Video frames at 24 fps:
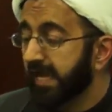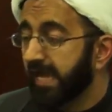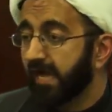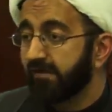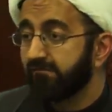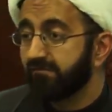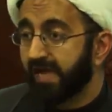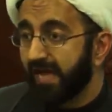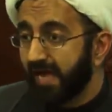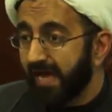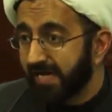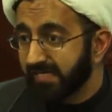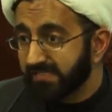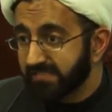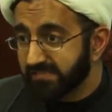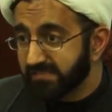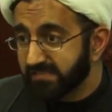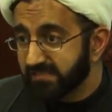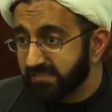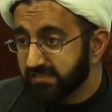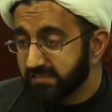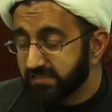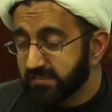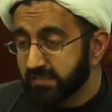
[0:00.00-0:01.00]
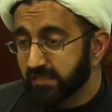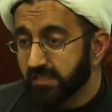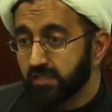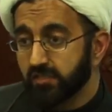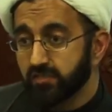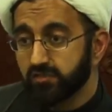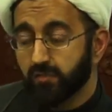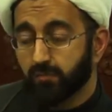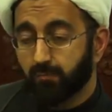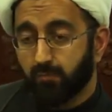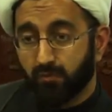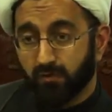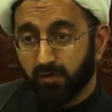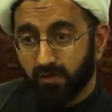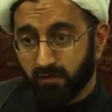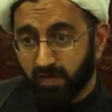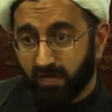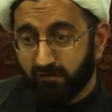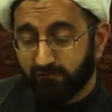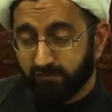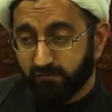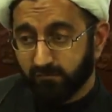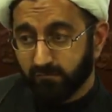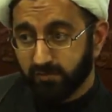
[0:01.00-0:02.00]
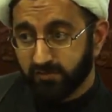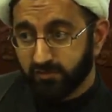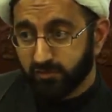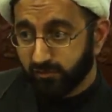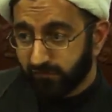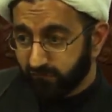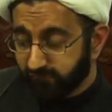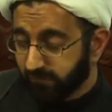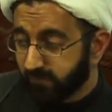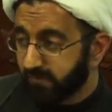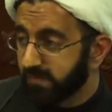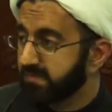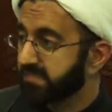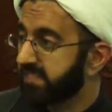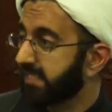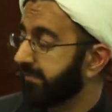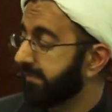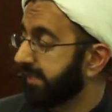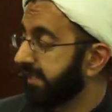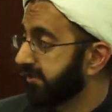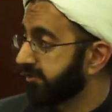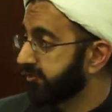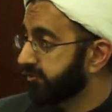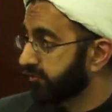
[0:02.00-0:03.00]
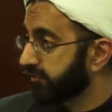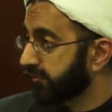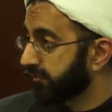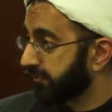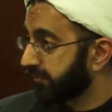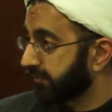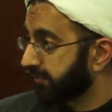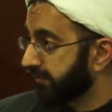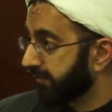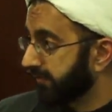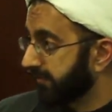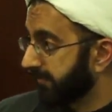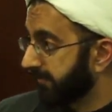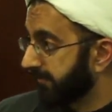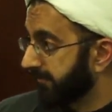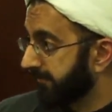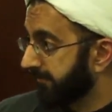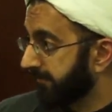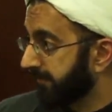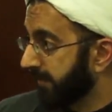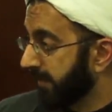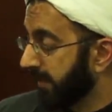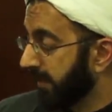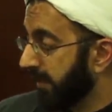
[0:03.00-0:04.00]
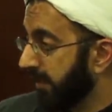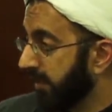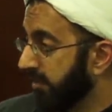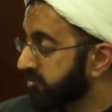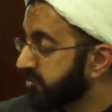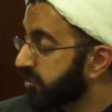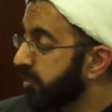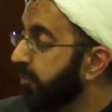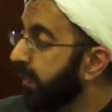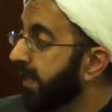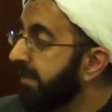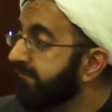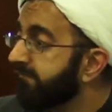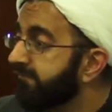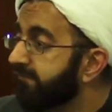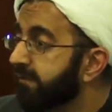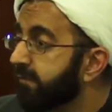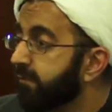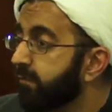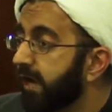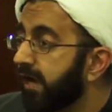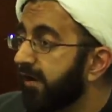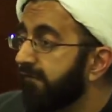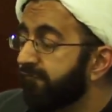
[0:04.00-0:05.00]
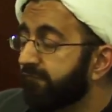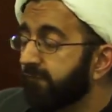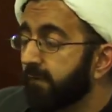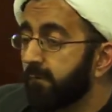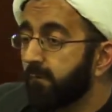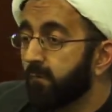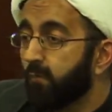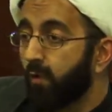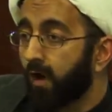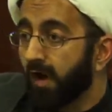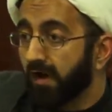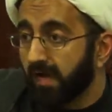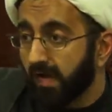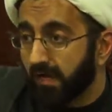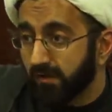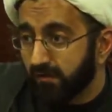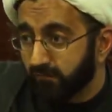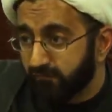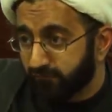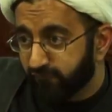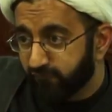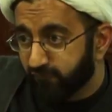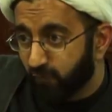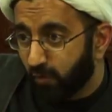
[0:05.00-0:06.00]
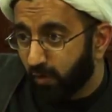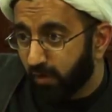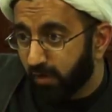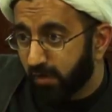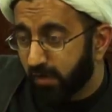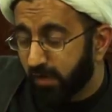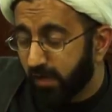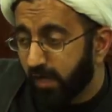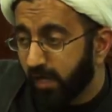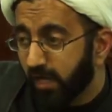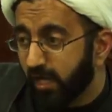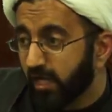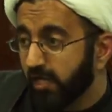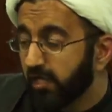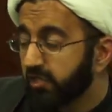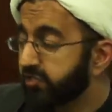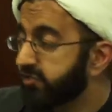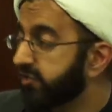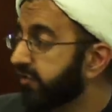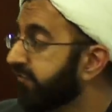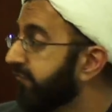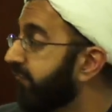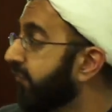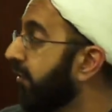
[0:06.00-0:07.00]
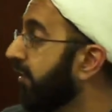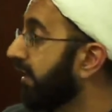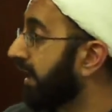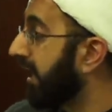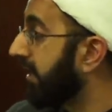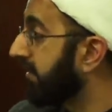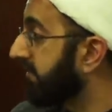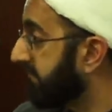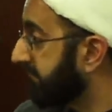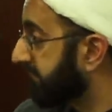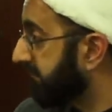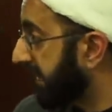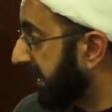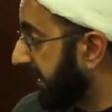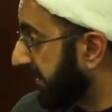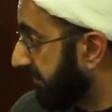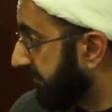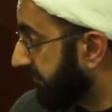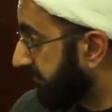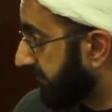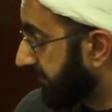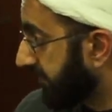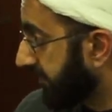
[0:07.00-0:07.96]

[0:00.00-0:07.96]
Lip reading: have access to pornographic material from the same age group. So it went from where? From one out of four to four out of five.